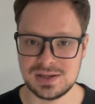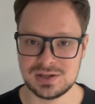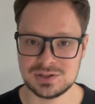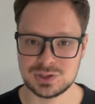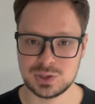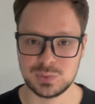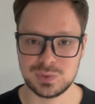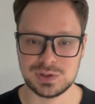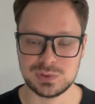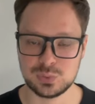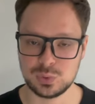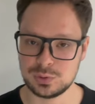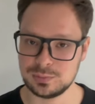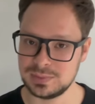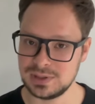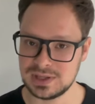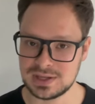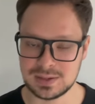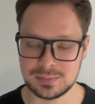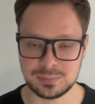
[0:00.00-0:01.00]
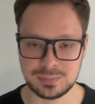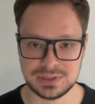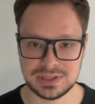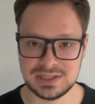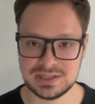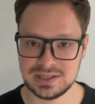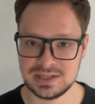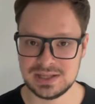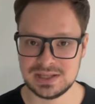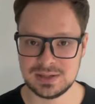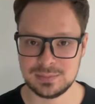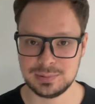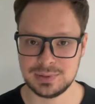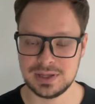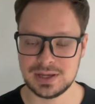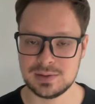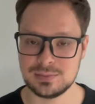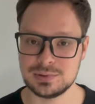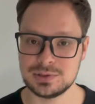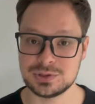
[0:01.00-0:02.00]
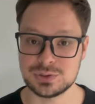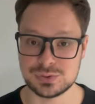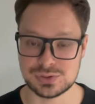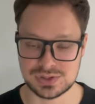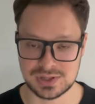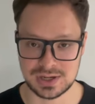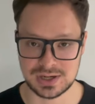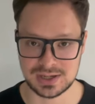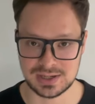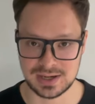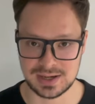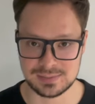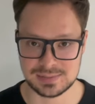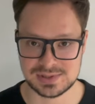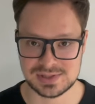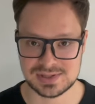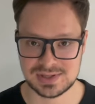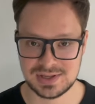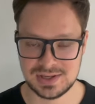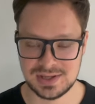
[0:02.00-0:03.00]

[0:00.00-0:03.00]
so it would be completely inapplicable to startups.